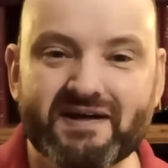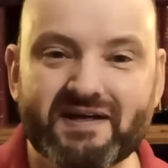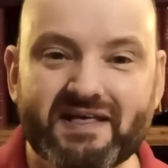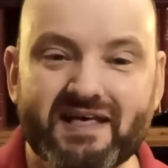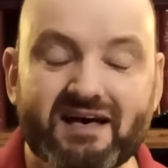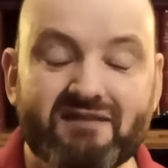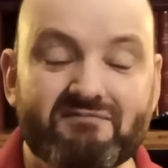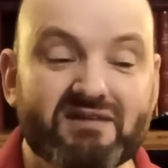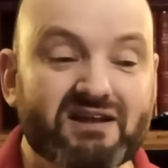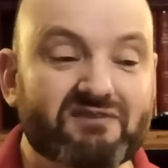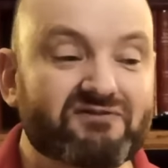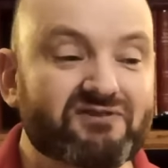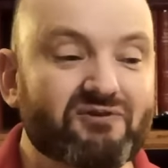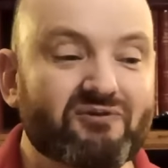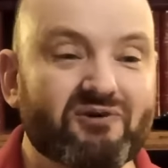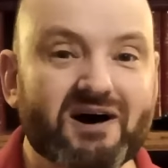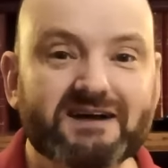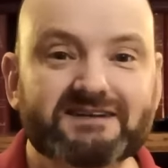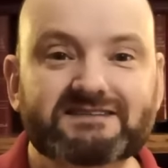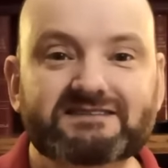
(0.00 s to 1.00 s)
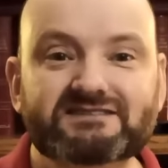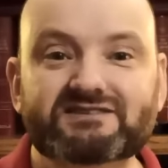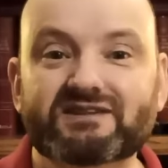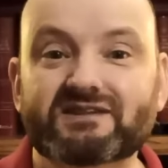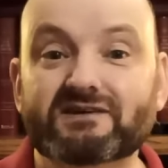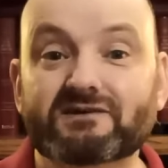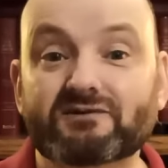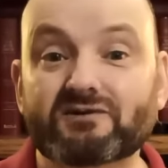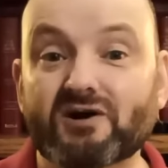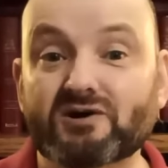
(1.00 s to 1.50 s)
I mean, if you walked into the
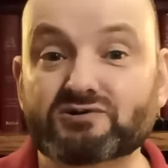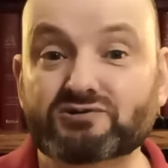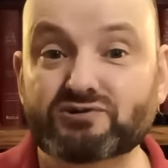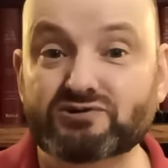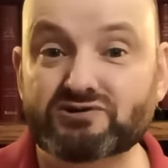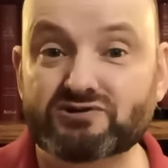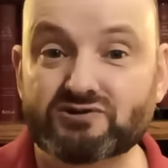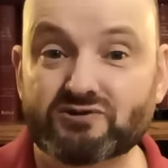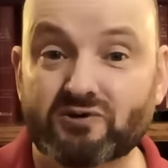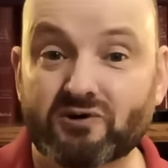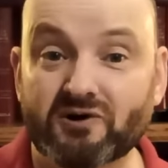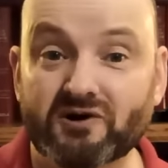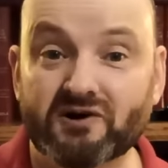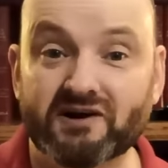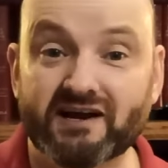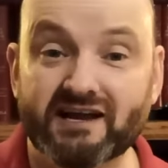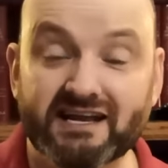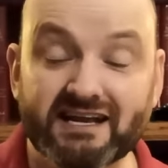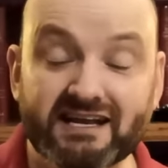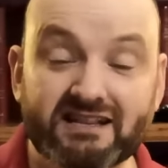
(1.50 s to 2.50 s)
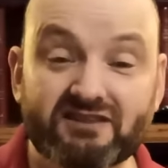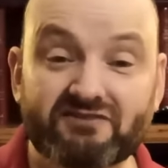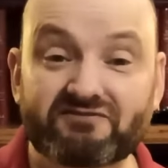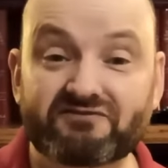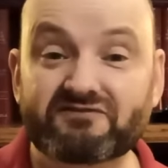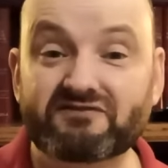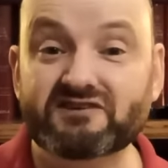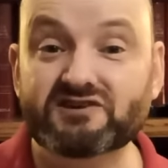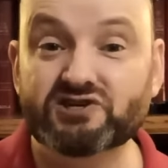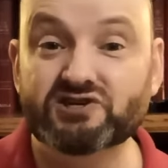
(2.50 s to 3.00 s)
grocery store and in the
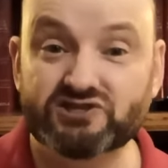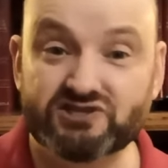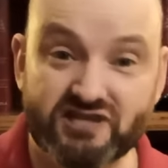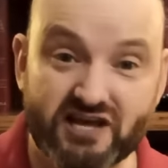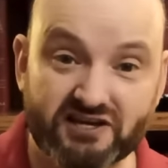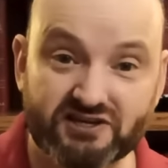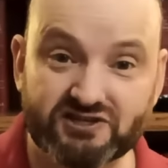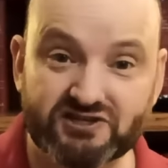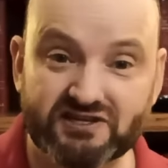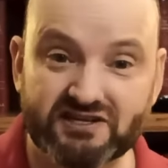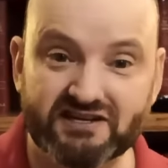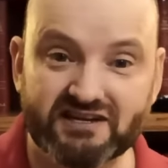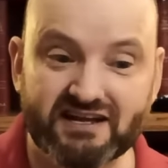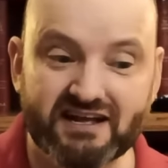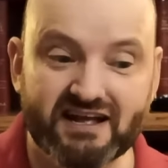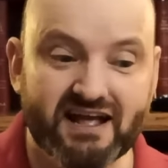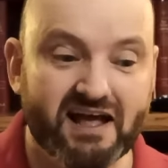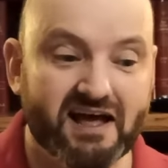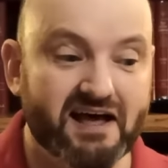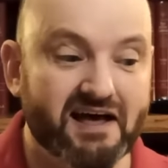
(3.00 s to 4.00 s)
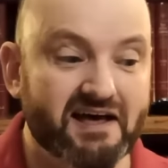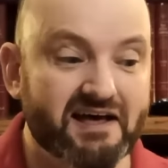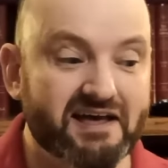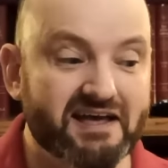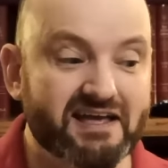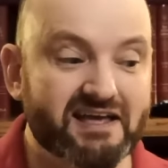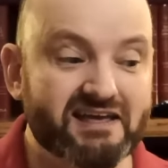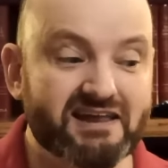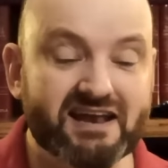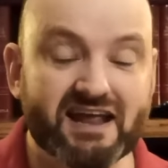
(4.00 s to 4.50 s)
fish section,
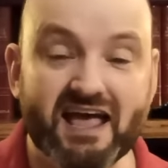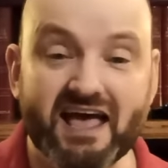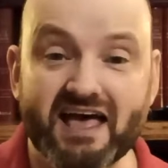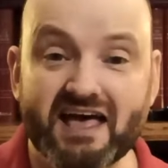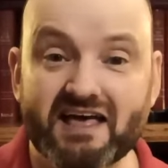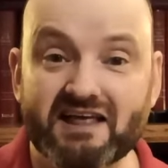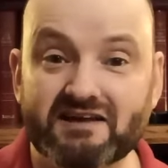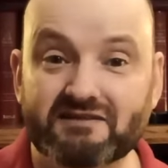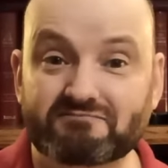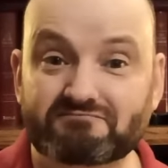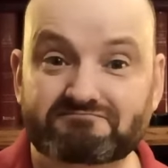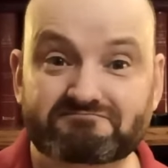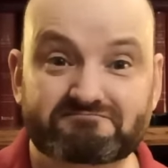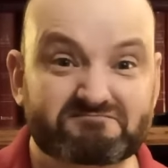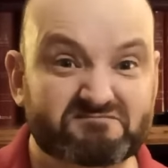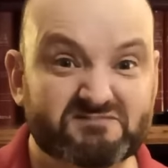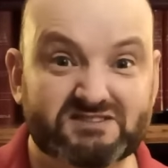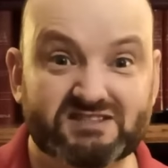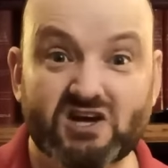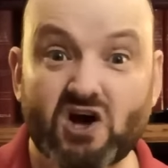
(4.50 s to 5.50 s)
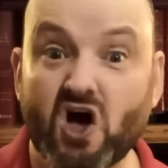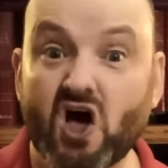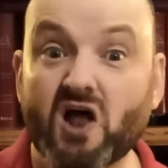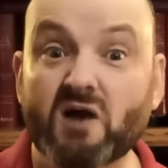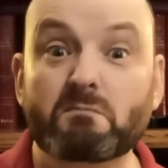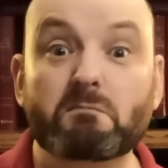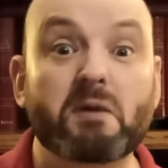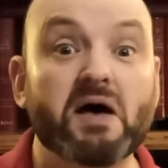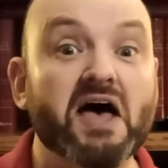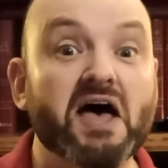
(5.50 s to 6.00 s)
it had gone
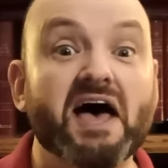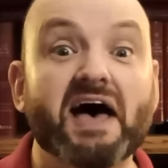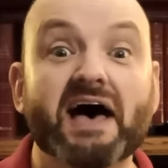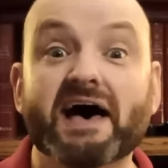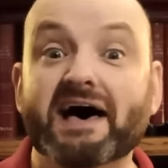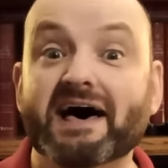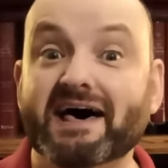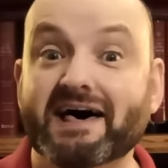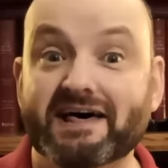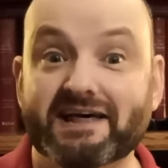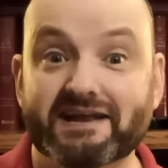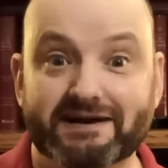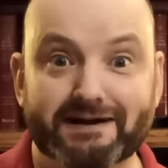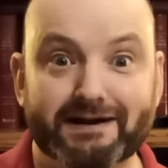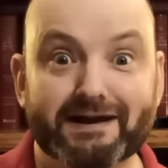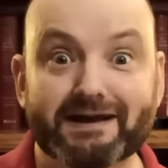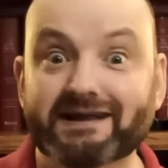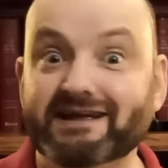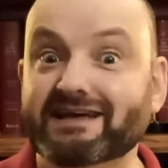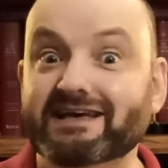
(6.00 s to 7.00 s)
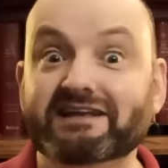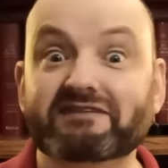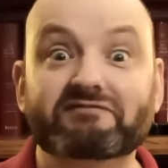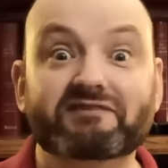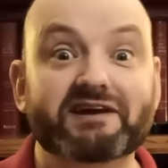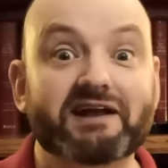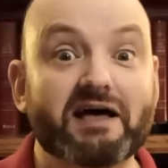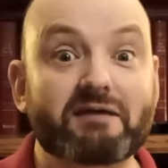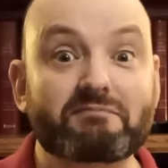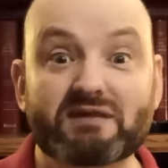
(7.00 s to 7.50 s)
bad. And when
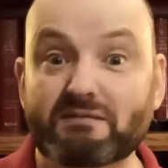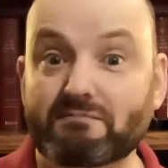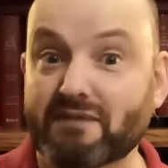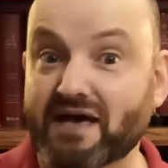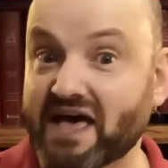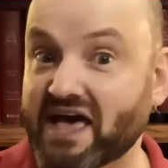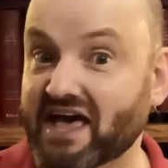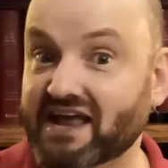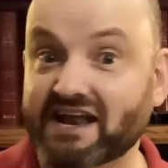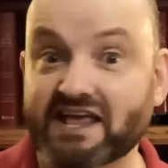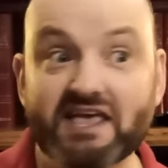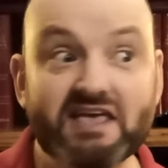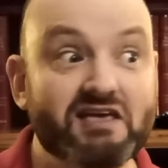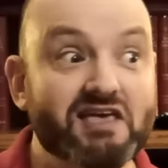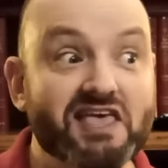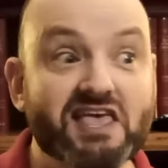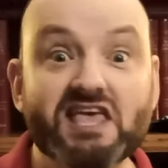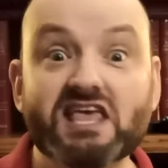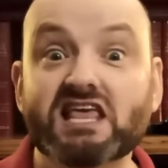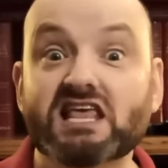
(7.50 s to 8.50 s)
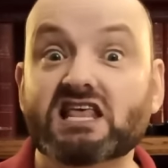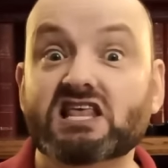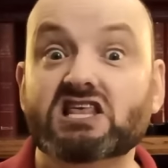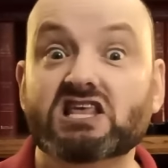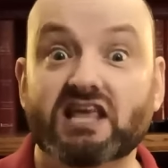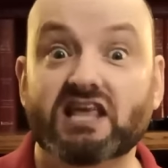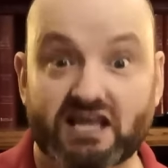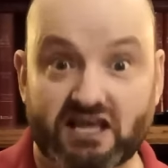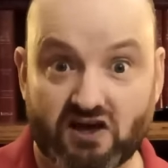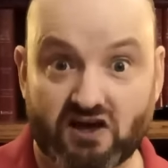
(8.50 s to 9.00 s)
I mean bad,
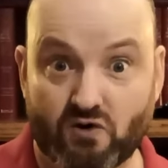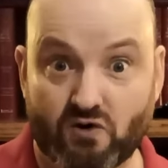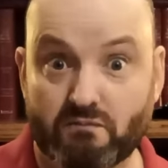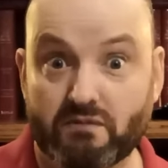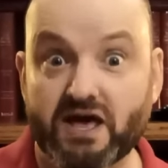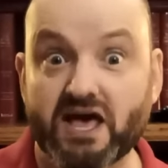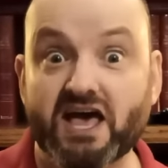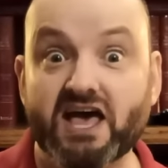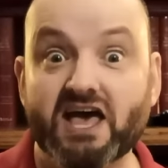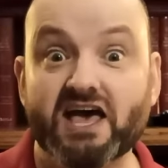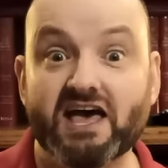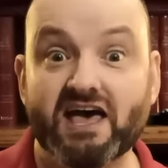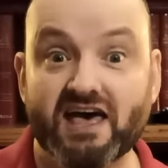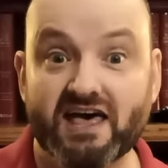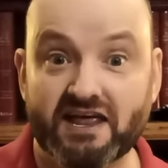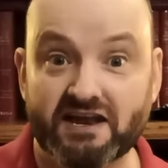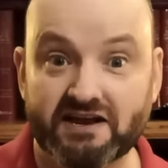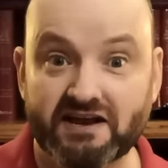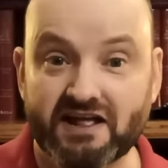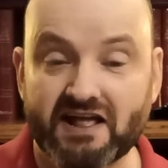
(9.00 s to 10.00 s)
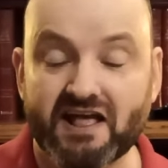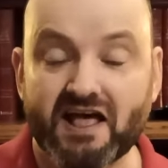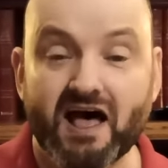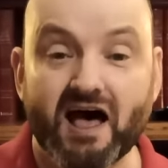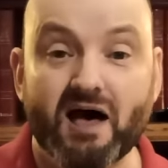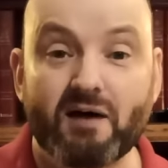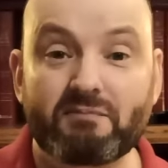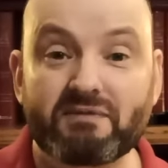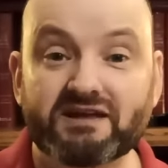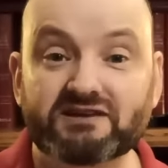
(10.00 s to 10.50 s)
it gone bad. I
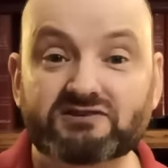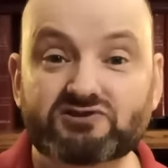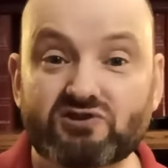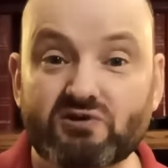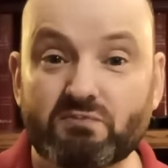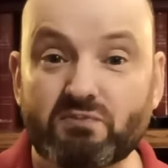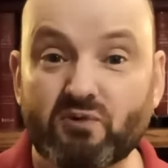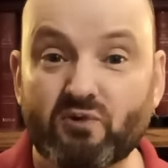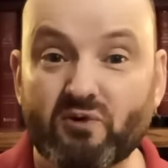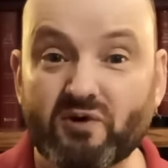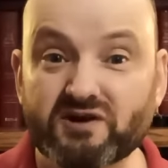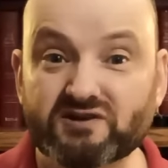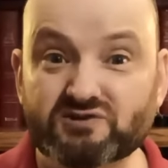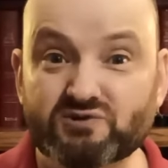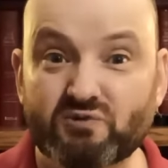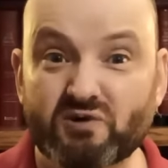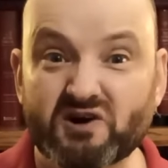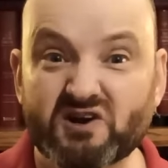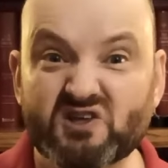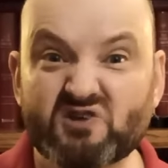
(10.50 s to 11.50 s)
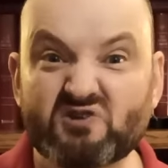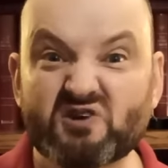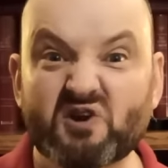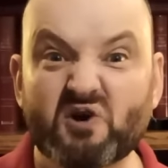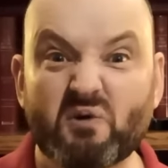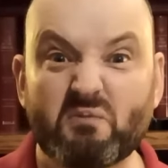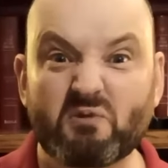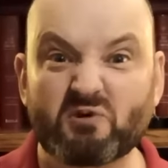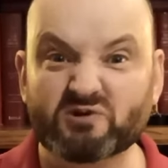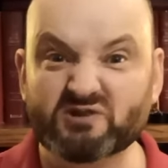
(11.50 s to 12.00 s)
mean, to the point to where you can
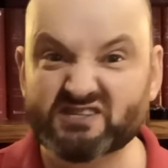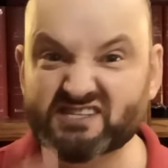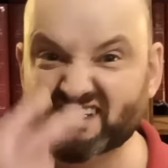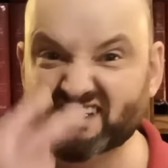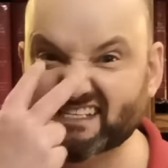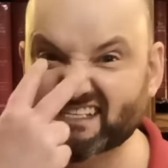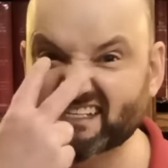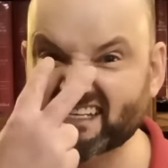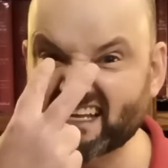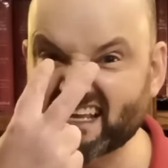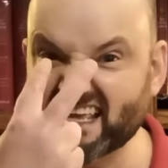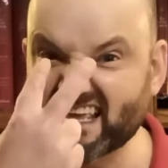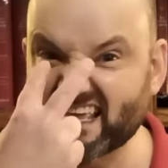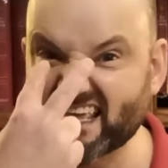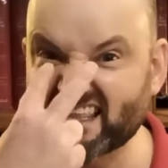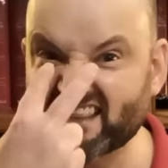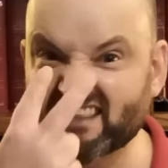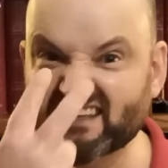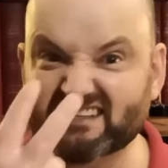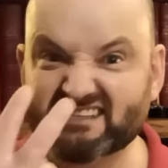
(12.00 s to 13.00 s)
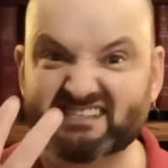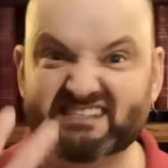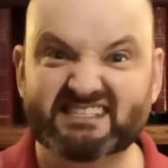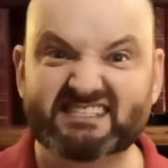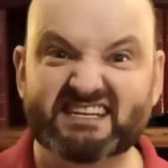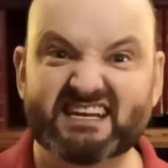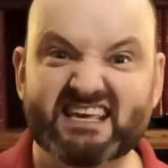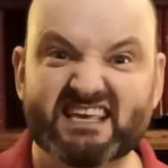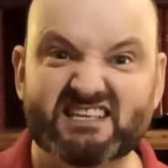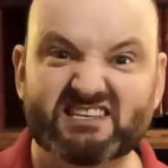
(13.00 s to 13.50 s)
almost see the
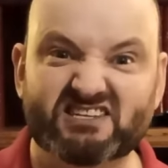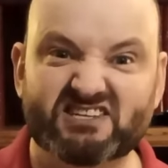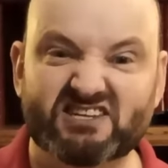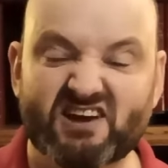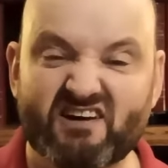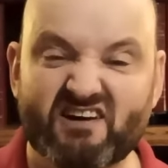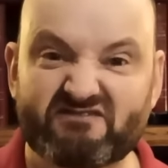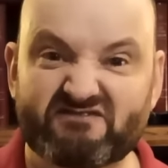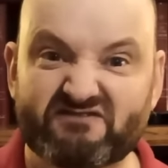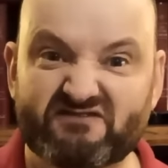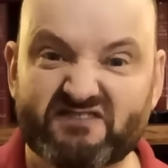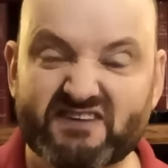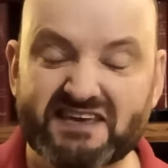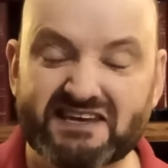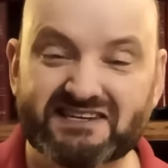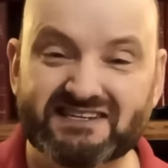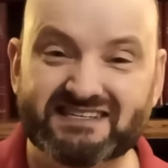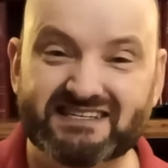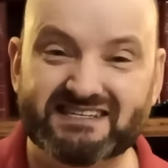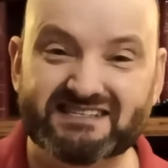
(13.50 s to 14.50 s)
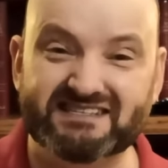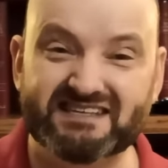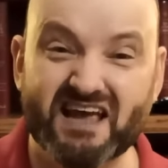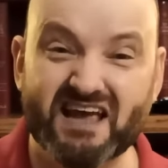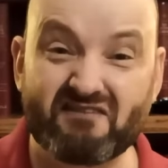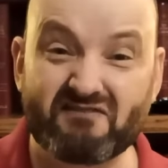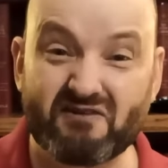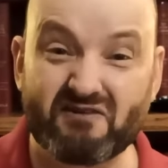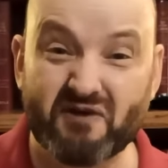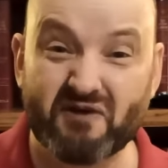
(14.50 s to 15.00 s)
stench of fish just
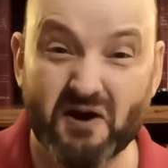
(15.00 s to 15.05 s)
everywhere.